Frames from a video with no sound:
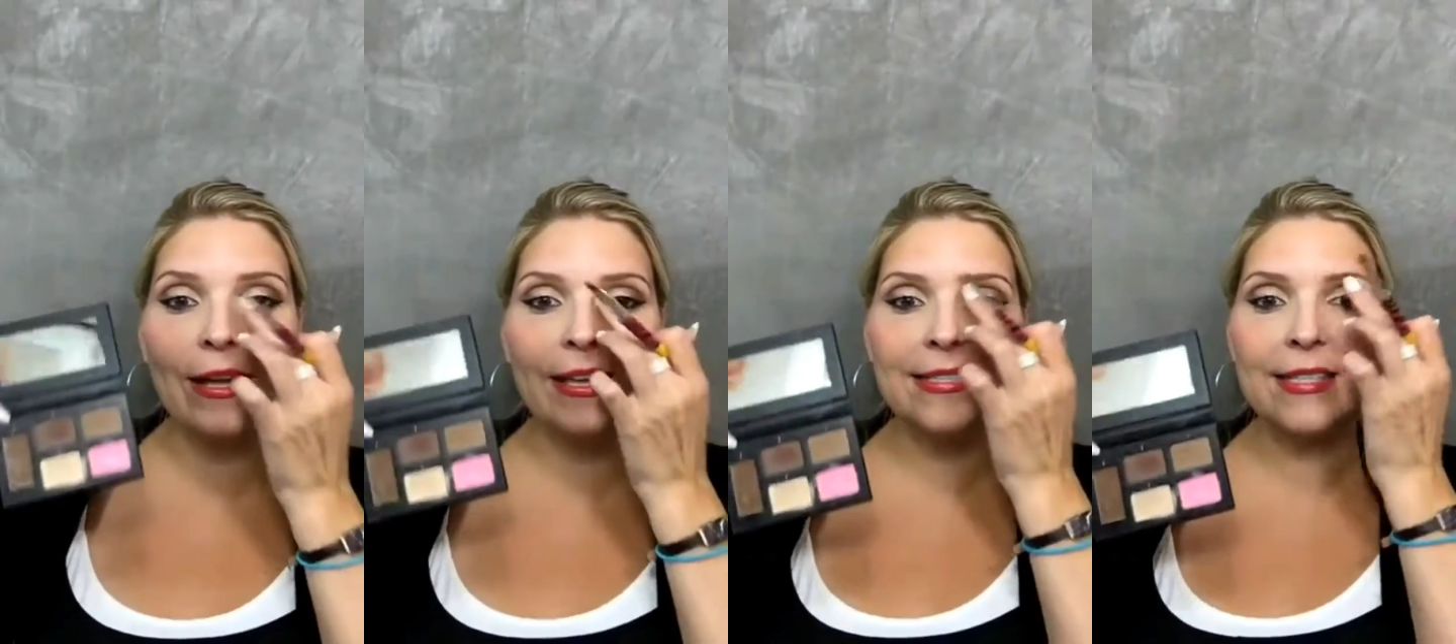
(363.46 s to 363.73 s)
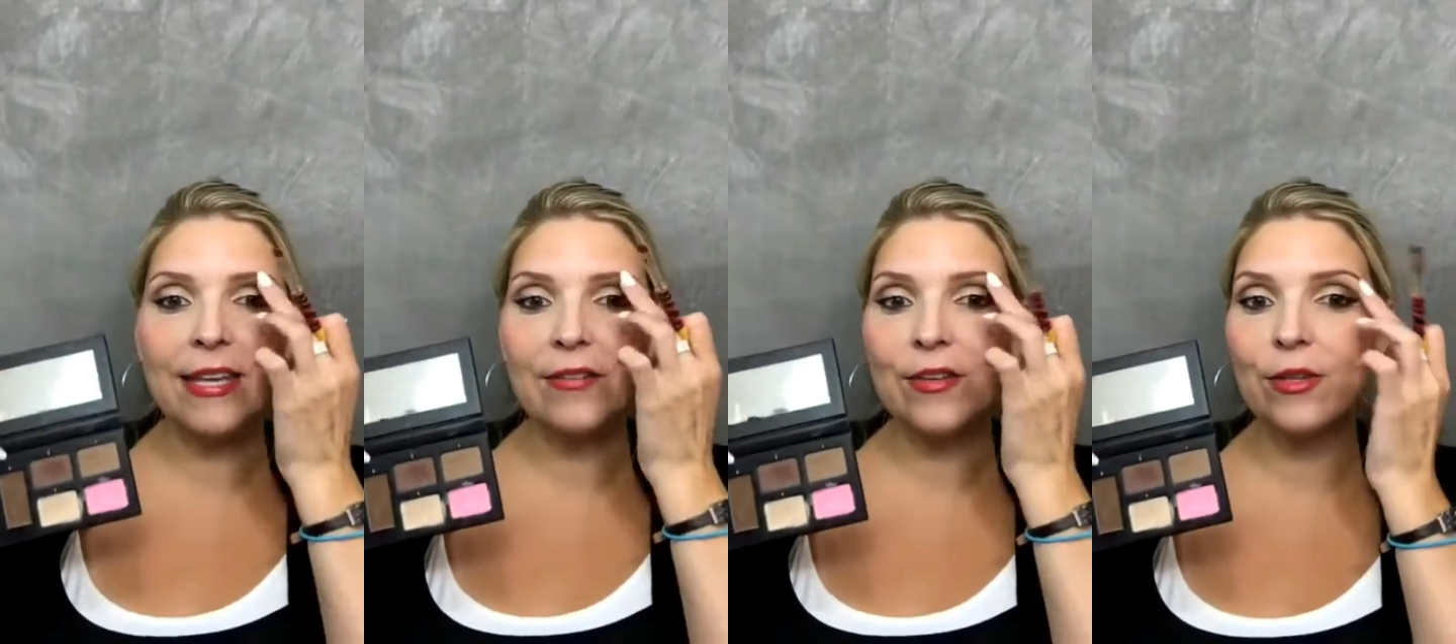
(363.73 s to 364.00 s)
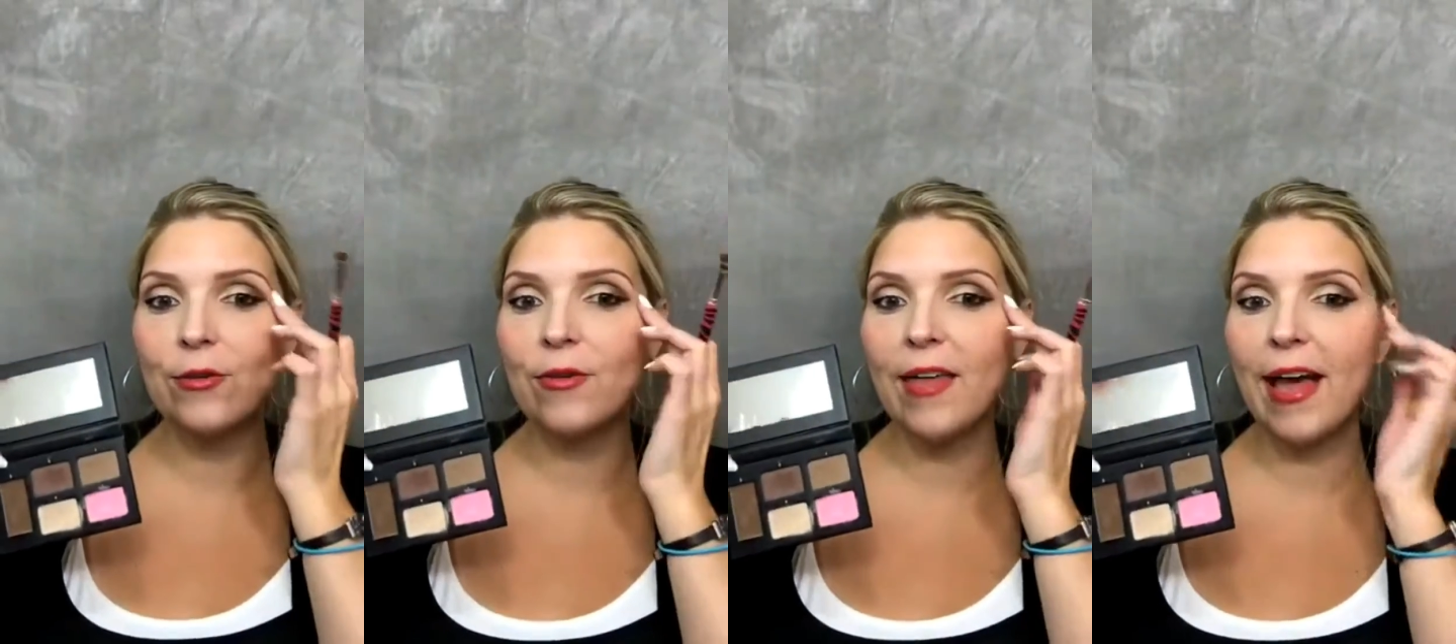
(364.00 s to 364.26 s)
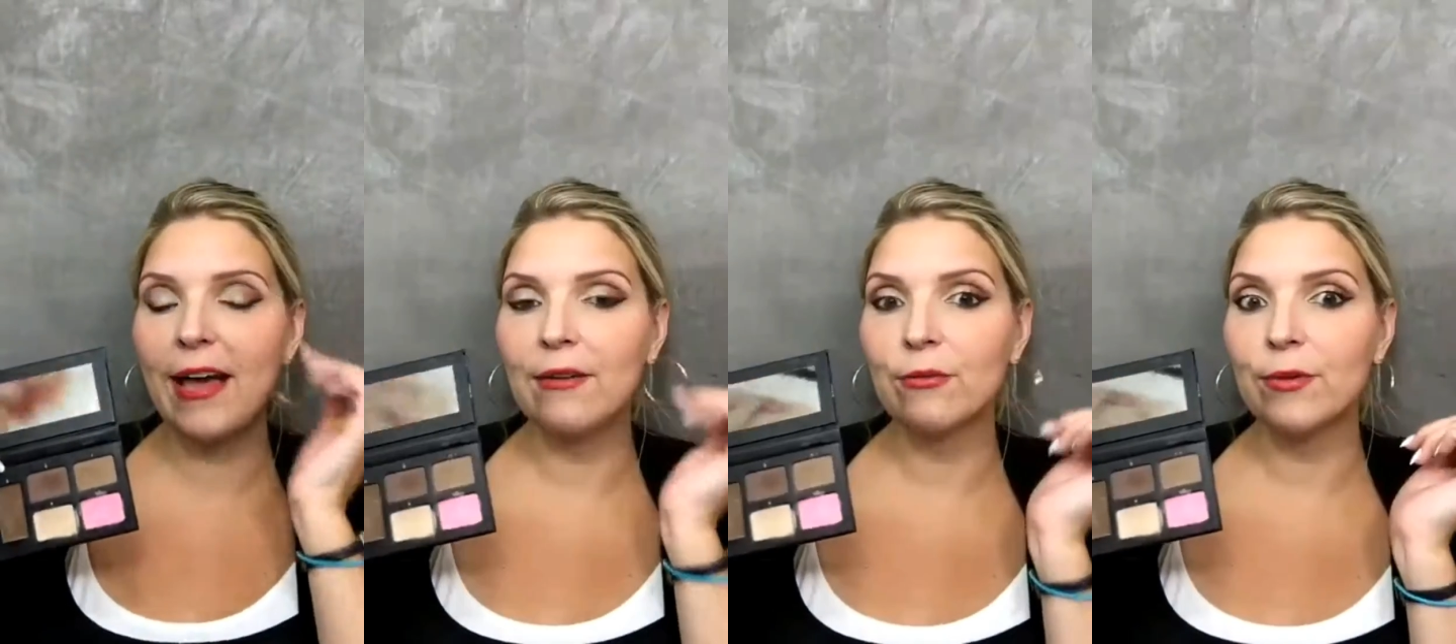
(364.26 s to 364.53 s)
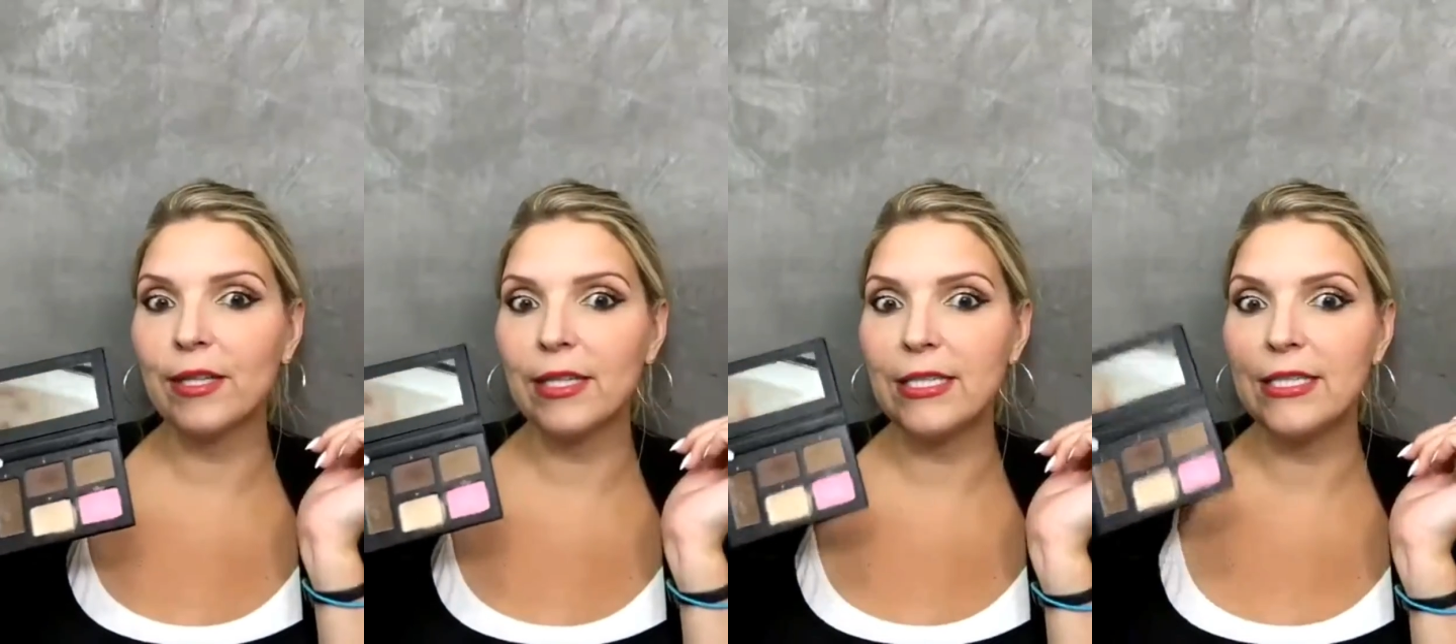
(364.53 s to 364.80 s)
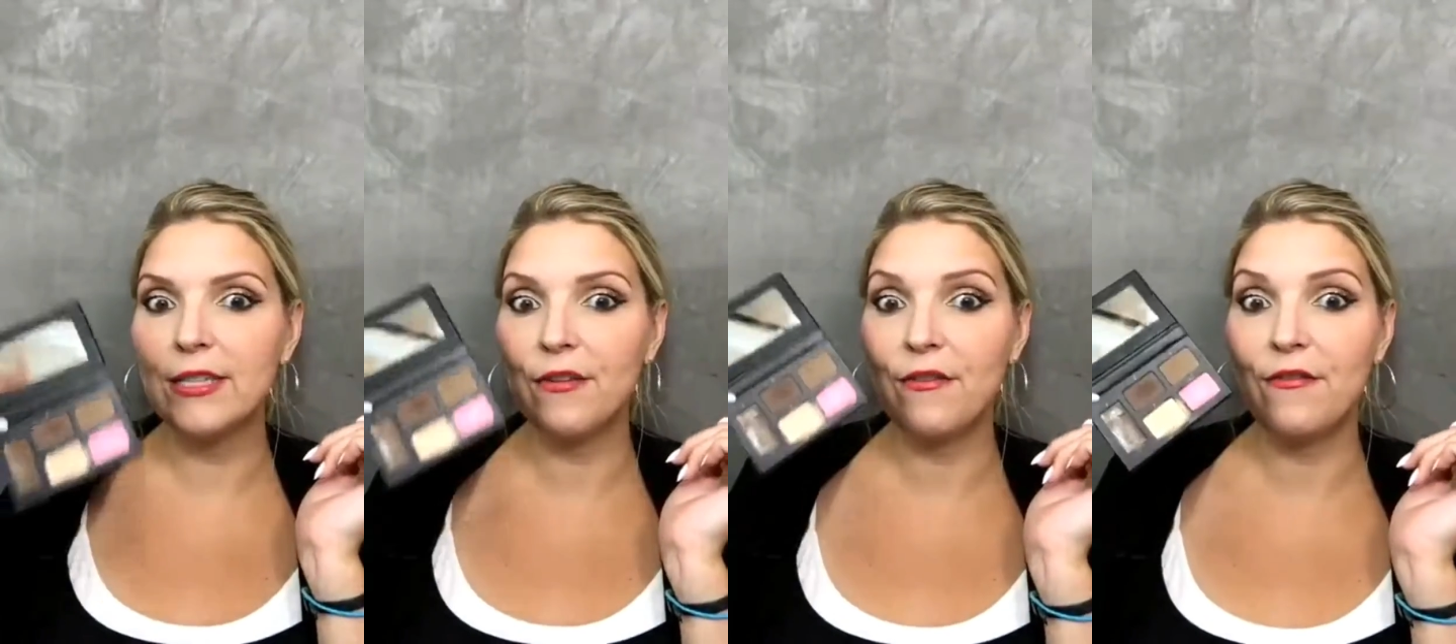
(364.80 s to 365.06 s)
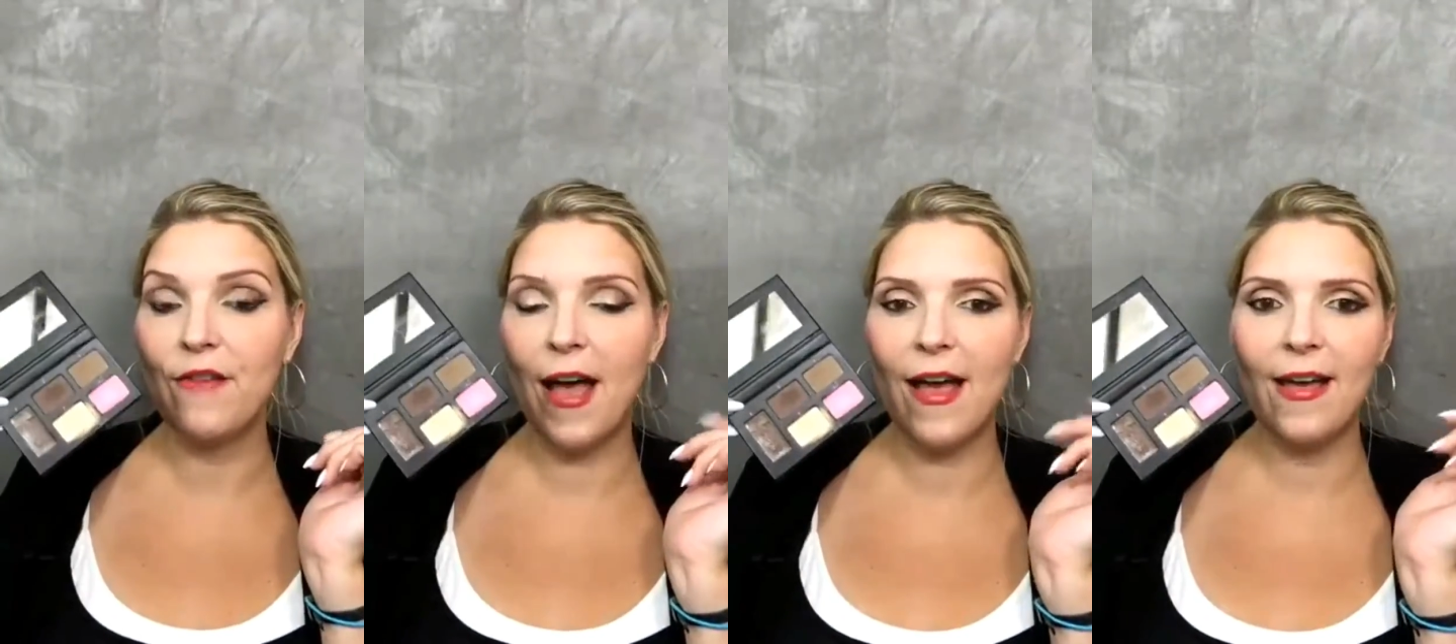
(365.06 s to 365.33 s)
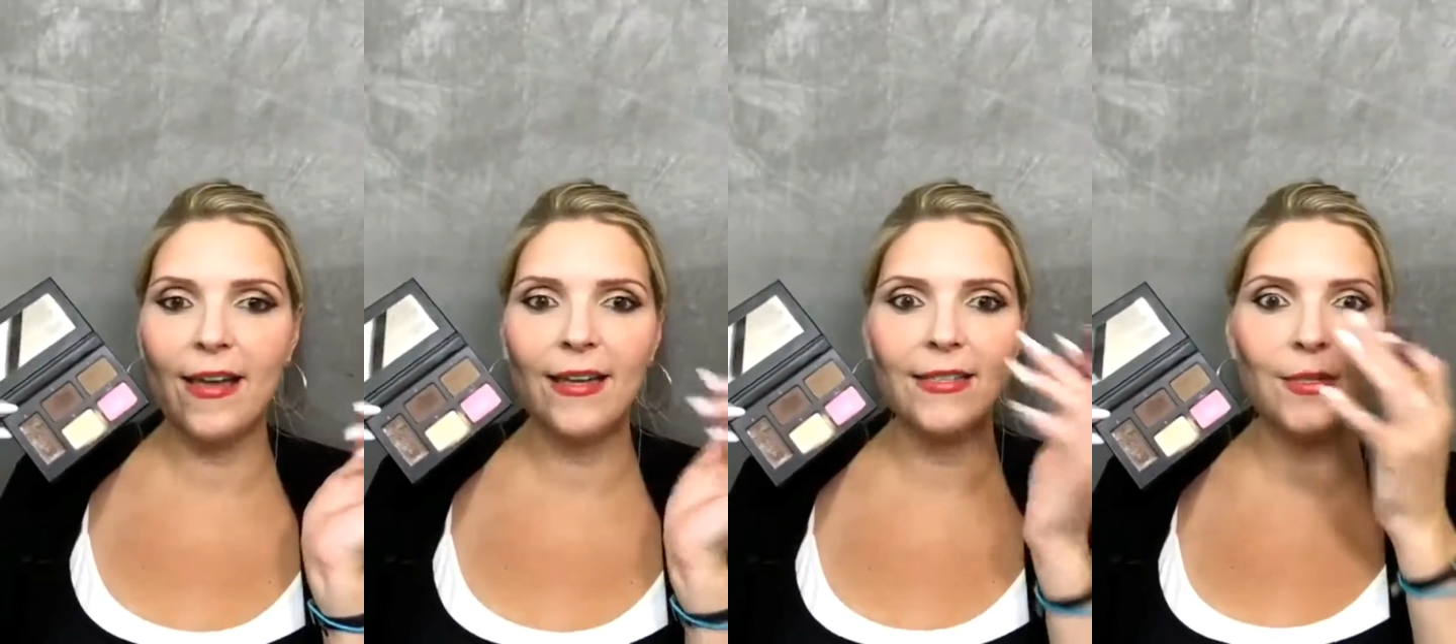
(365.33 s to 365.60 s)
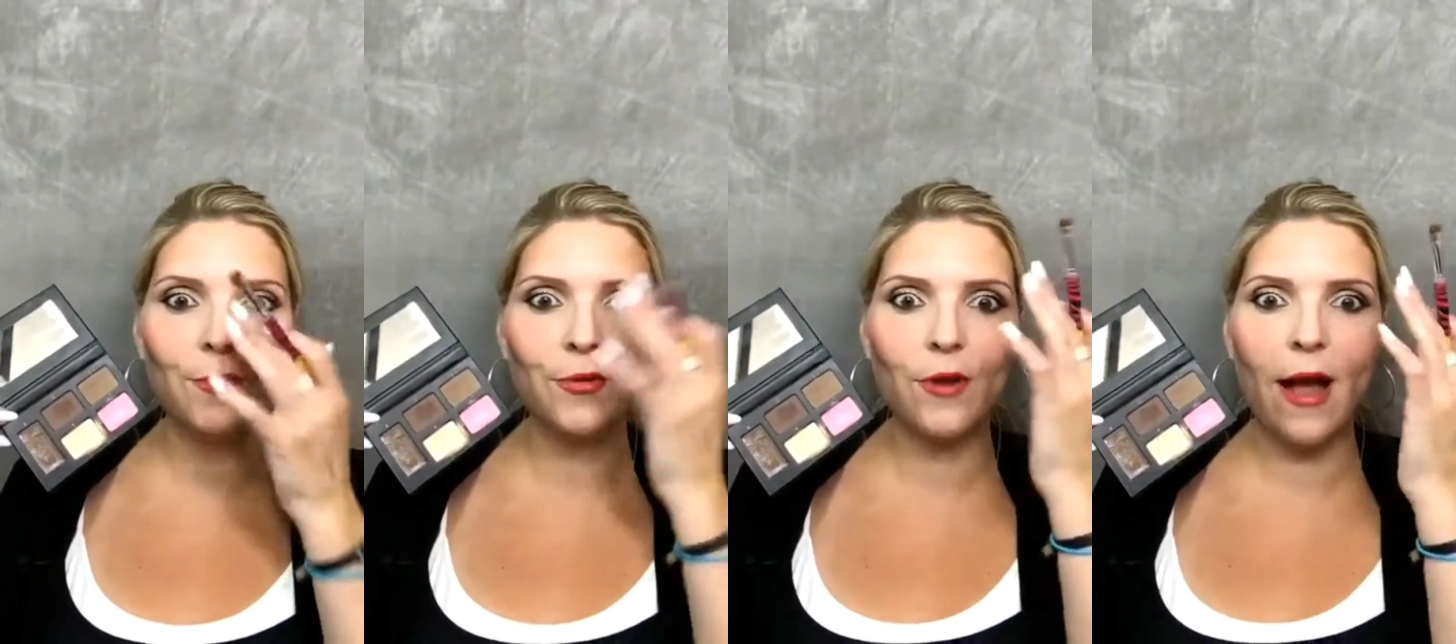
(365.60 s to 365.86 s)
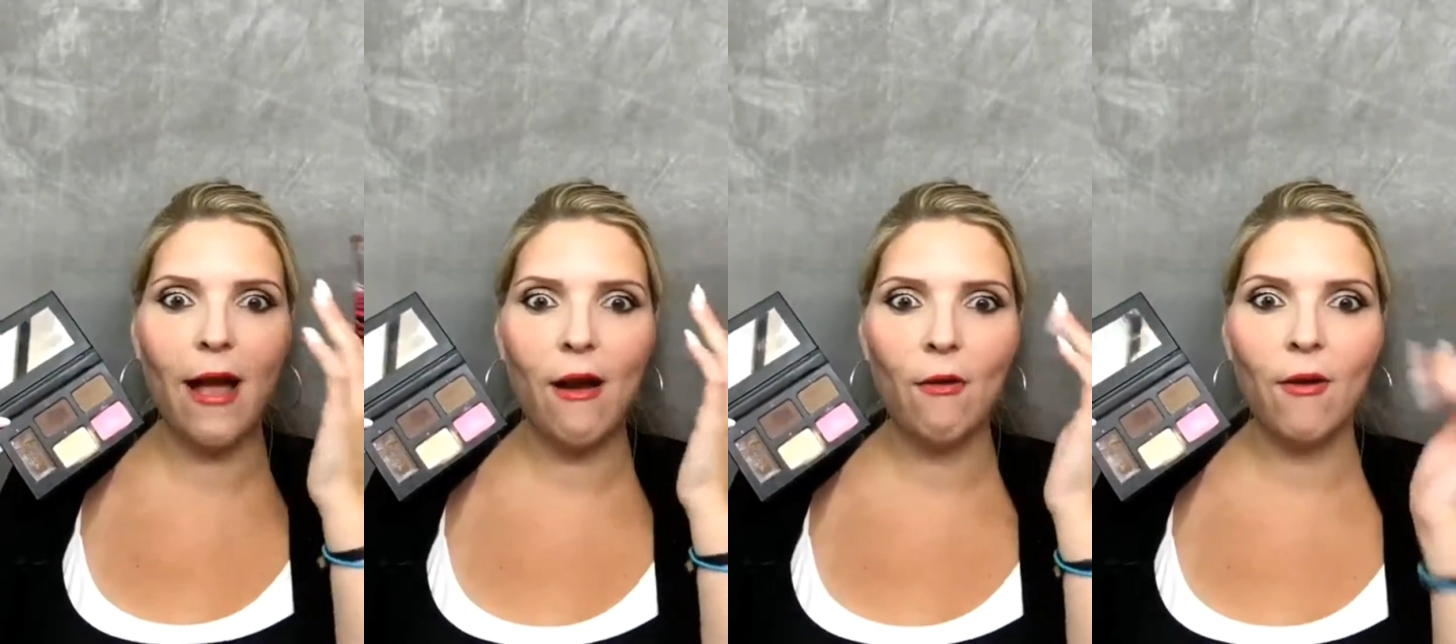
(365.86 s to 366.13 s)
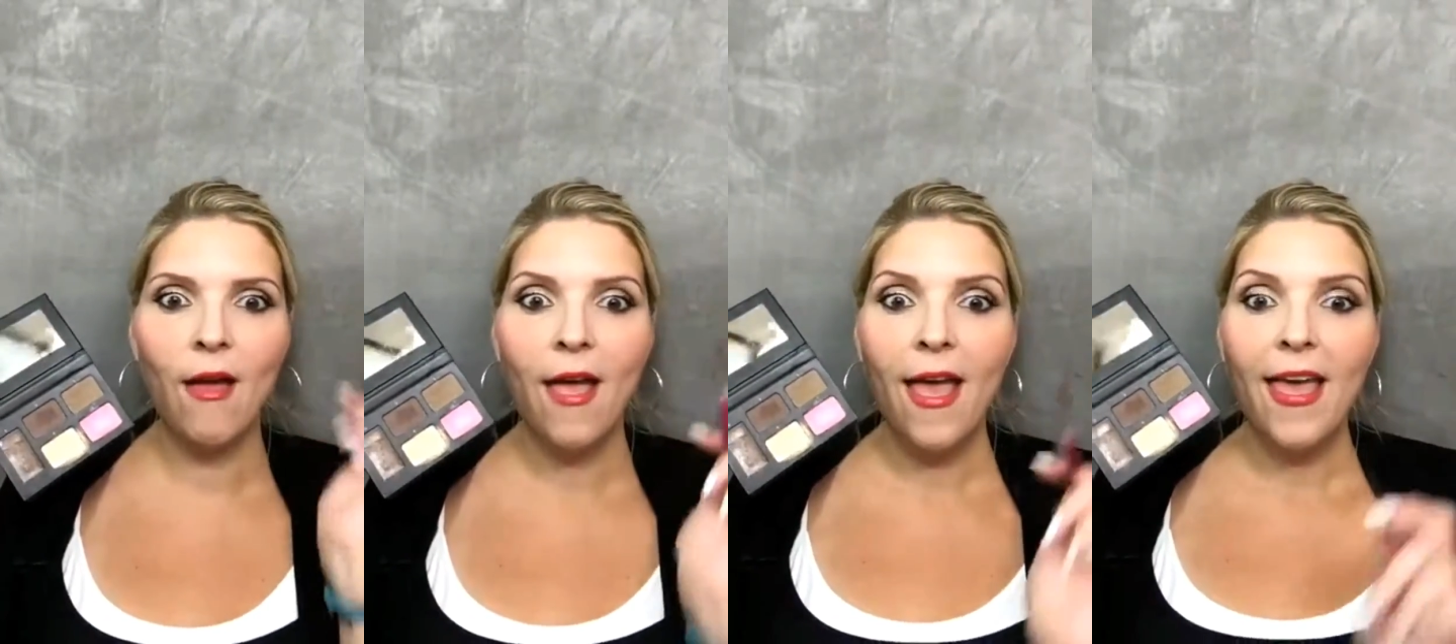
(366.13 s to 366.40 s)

is giving you that really defined brow.